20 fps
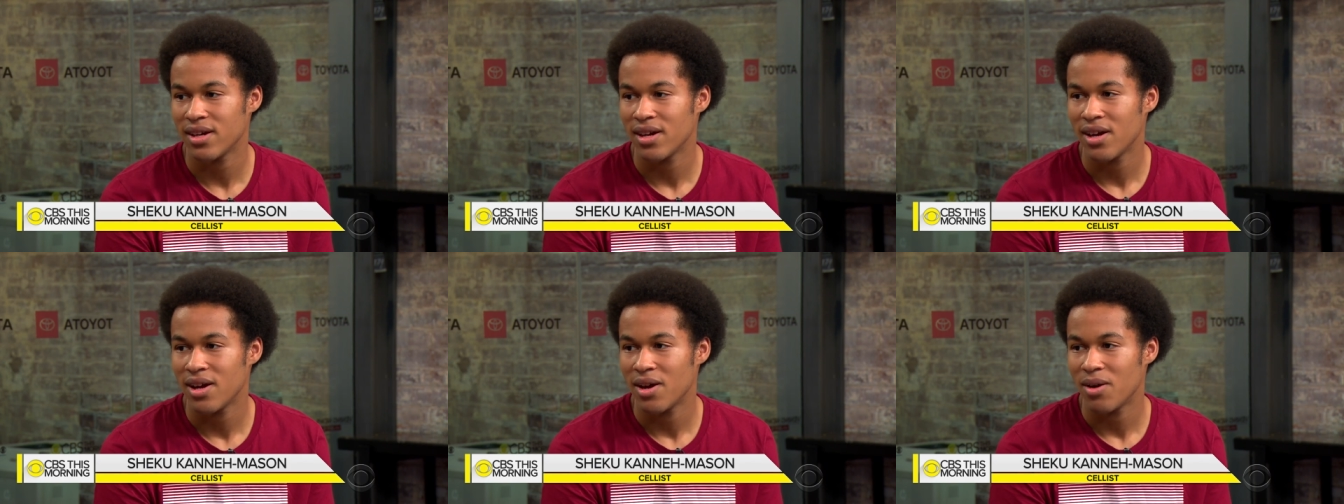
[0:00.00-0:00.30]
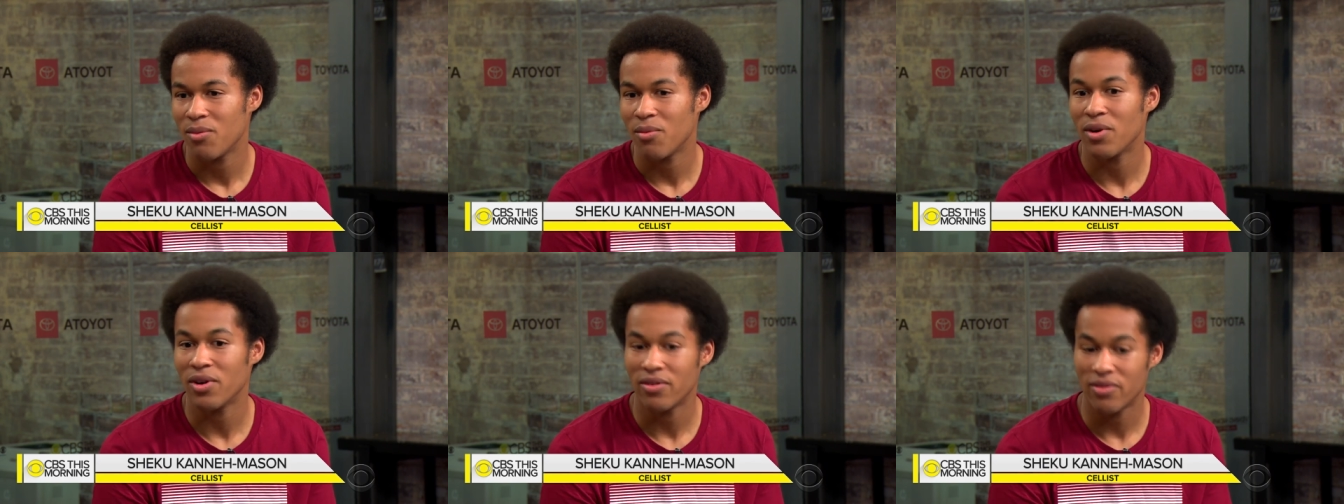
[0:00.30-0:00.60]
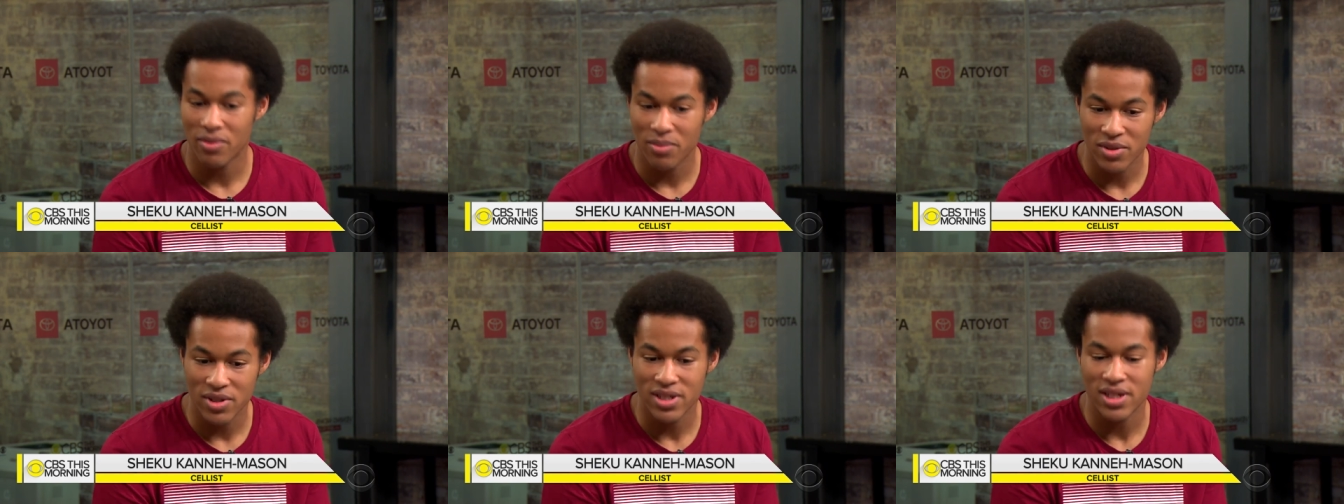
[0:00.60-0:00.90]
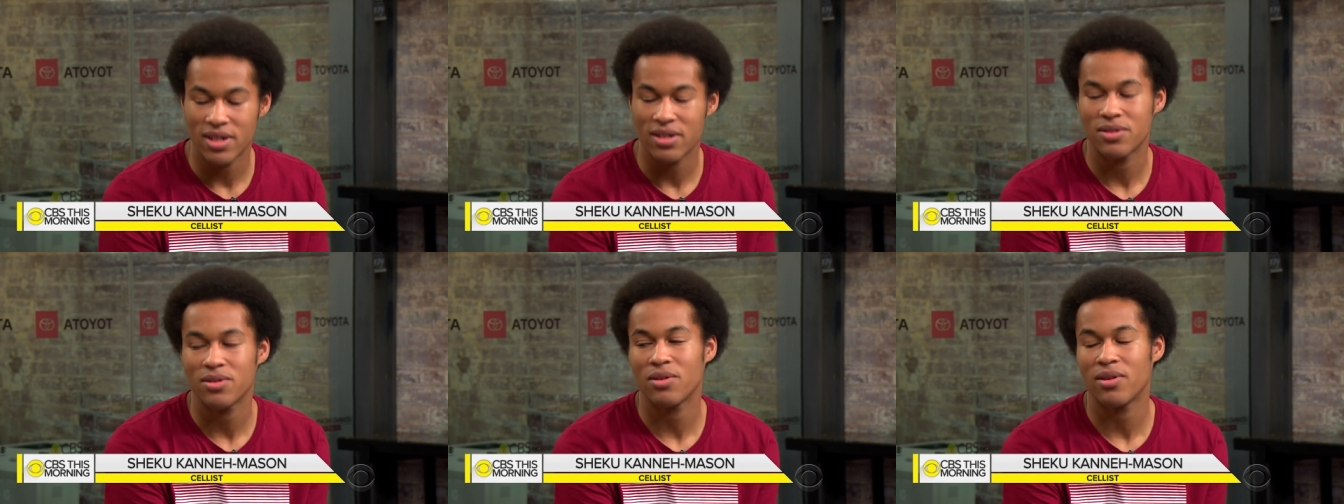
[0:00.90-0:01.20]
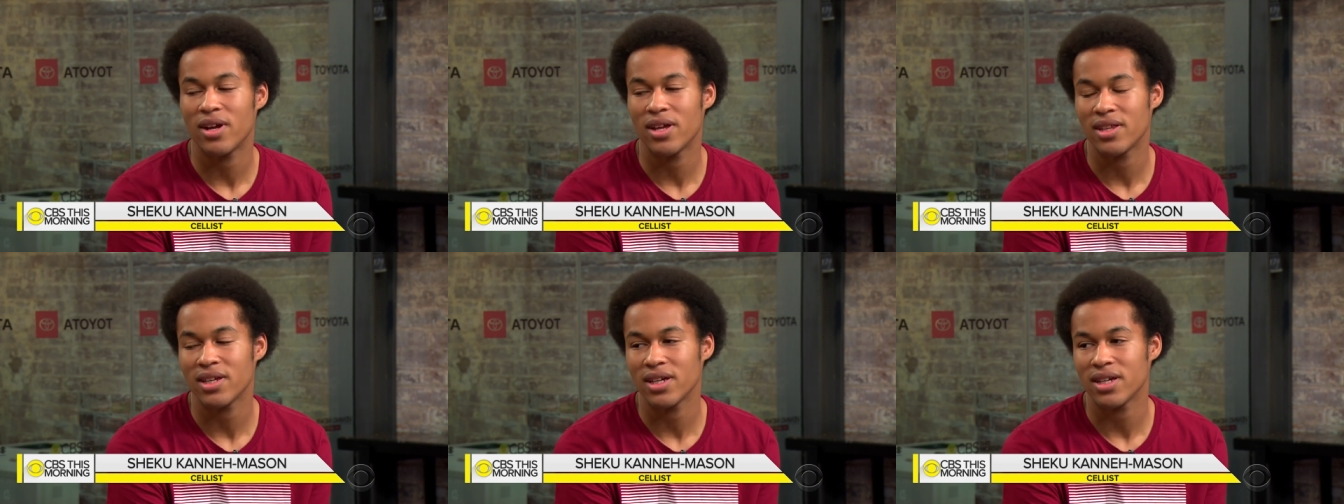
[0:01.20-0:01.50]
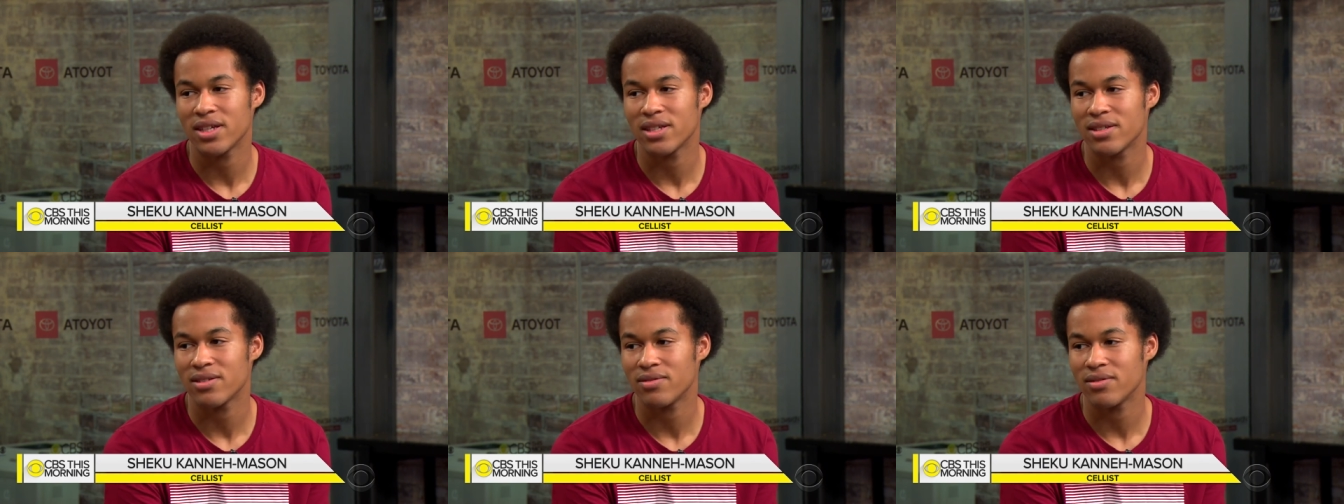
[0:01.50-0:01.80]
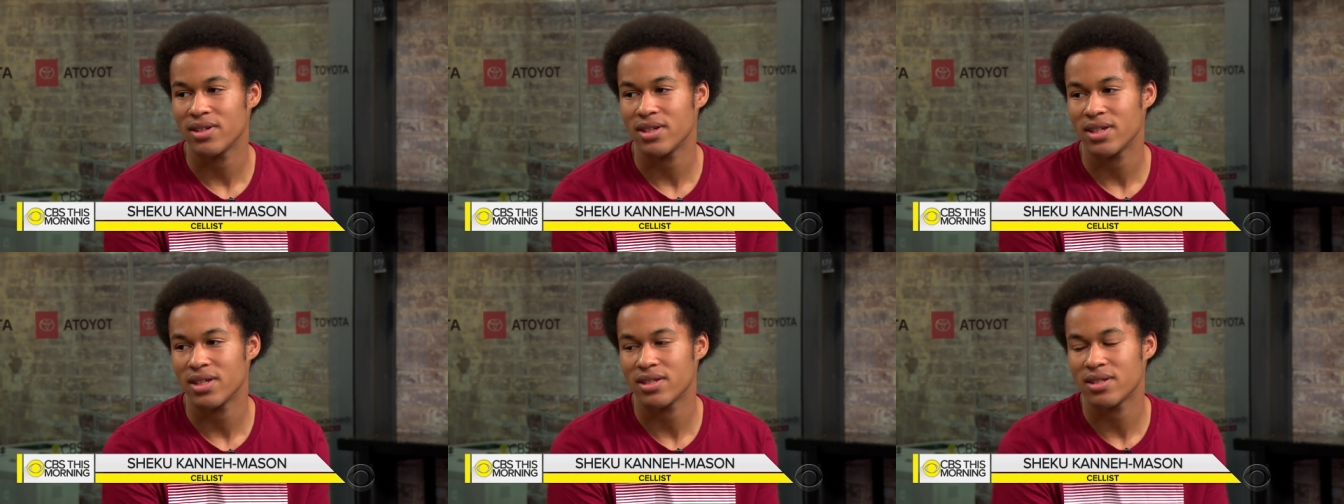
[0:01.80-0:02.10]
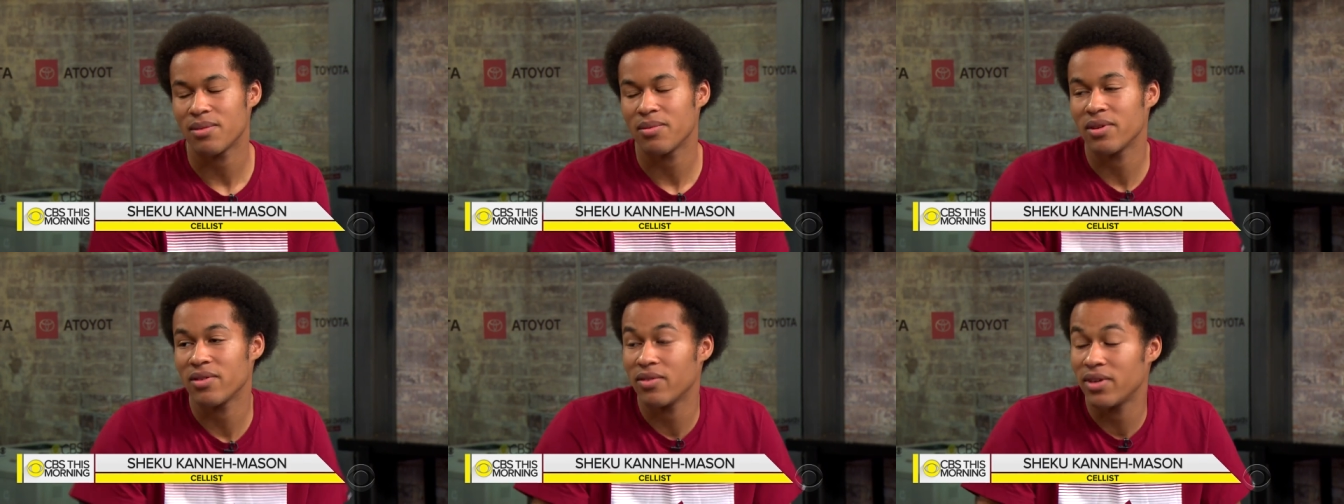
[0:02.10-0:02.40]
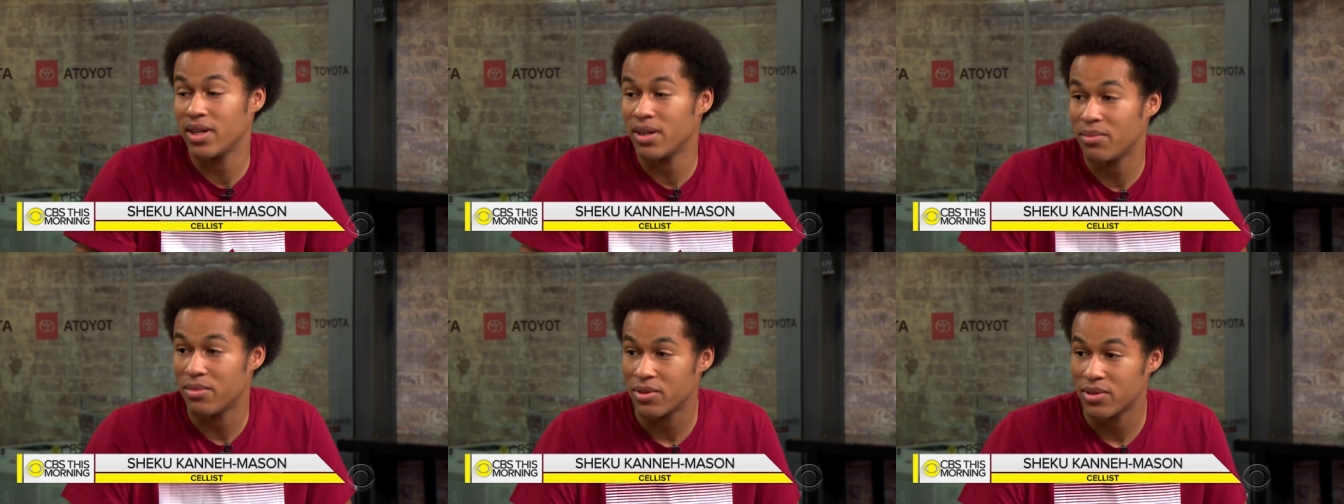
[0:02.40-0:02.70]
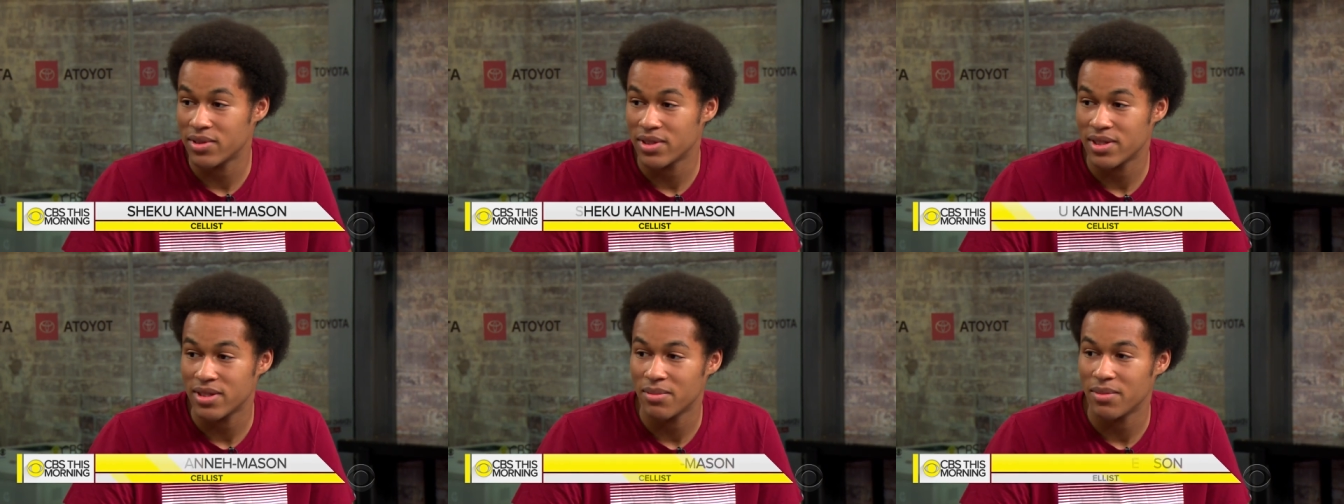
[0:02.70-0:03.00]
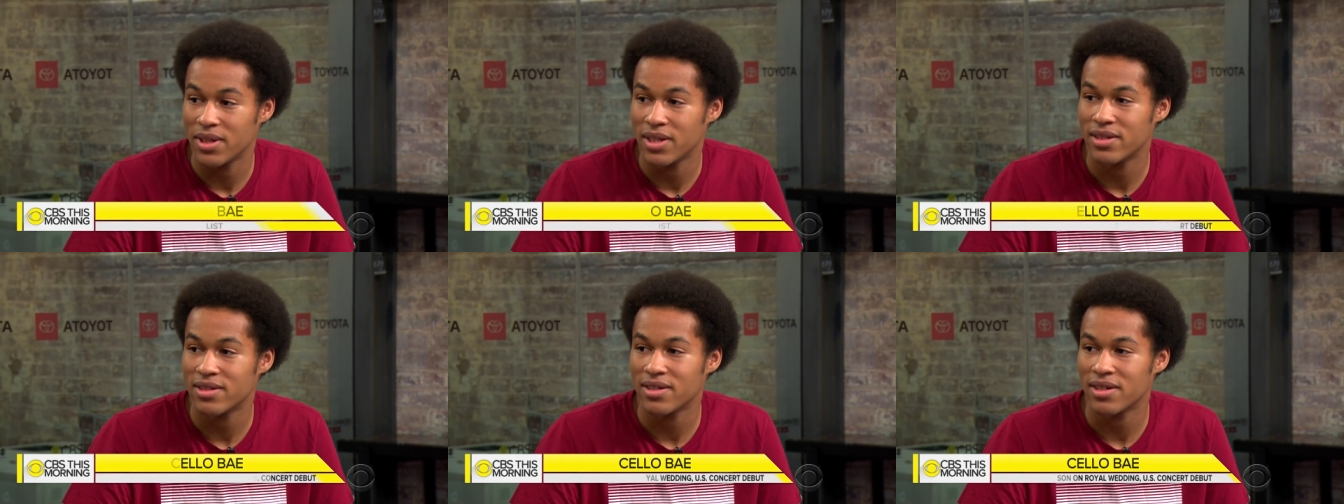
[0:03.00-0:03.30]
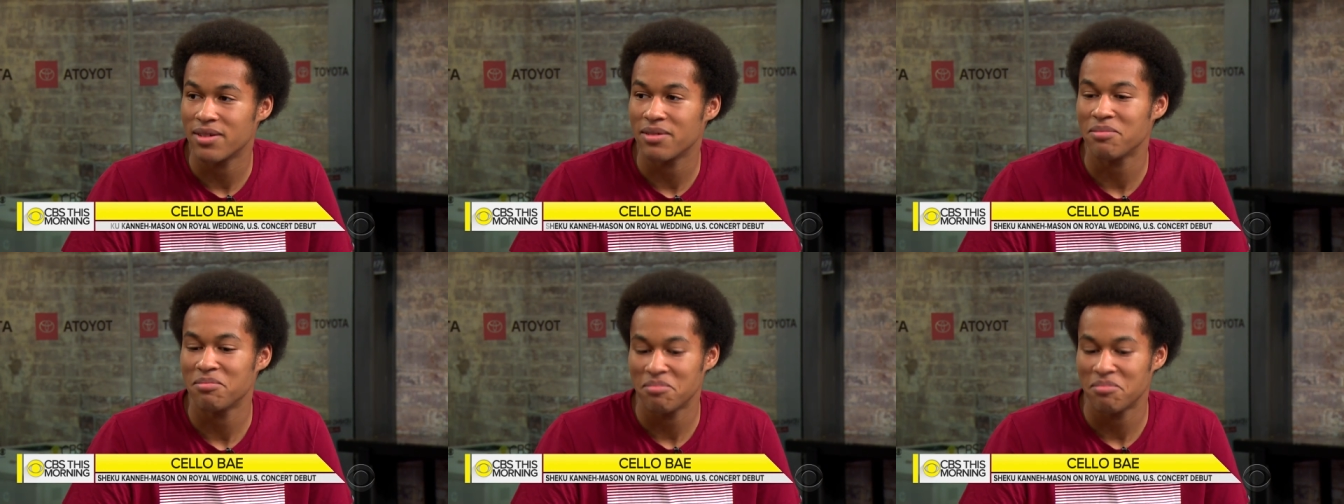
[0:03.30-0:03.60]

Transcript: wonderful music at all, I think is something really important to me. And so...